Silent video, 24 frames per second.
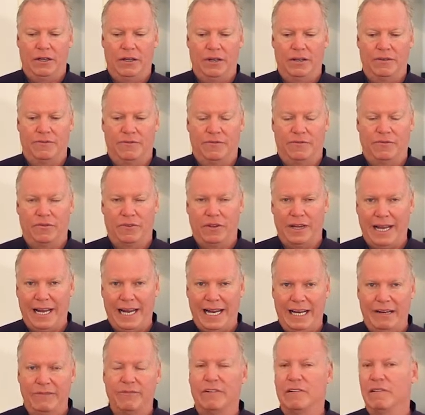the
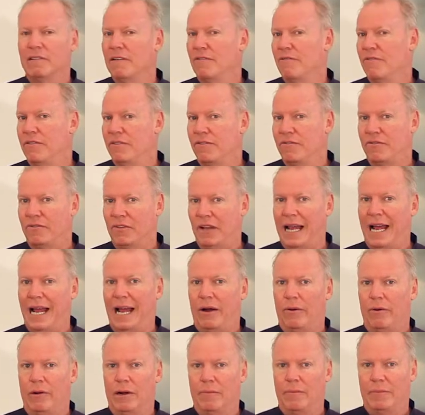flavor of the
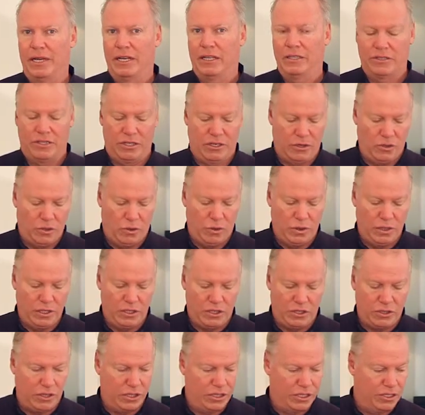flour because the
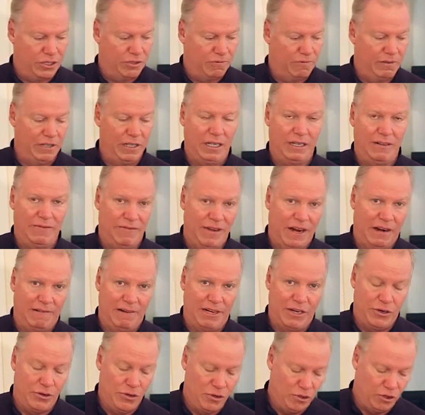cornstarch is really
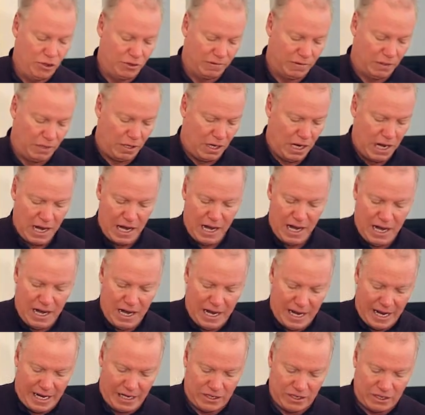very neutral.
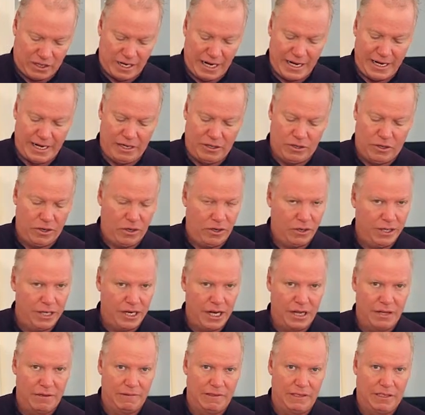It's letting all the
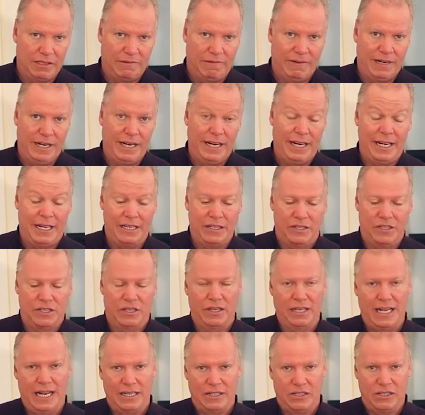other ingredients,
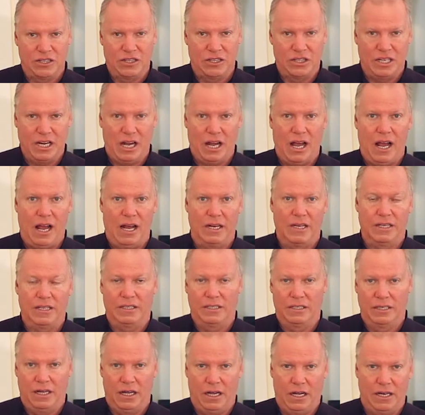that stock,
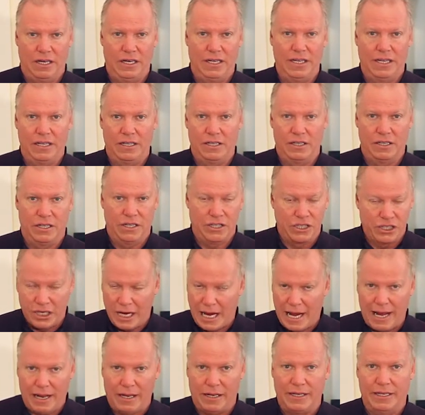the onion, the
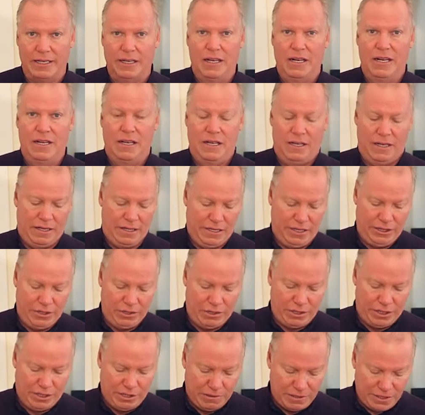shallot,
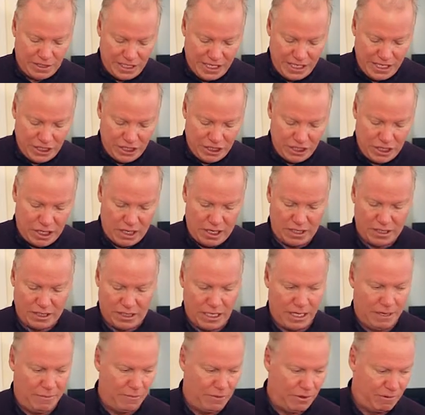your Dijon
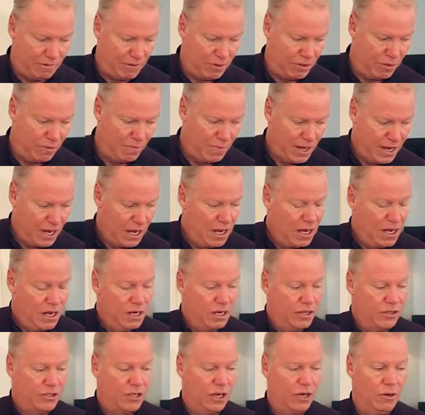come through.
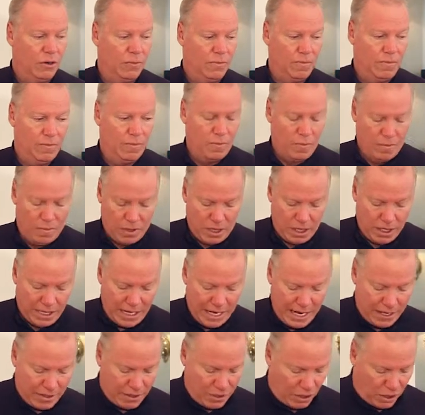So
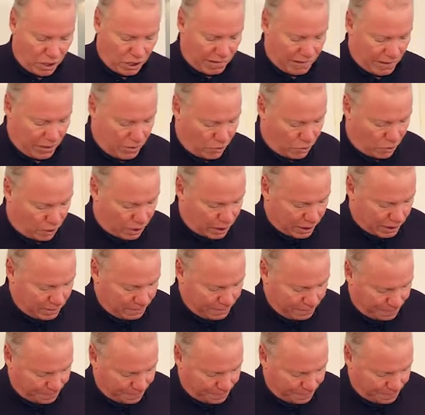again, RO water,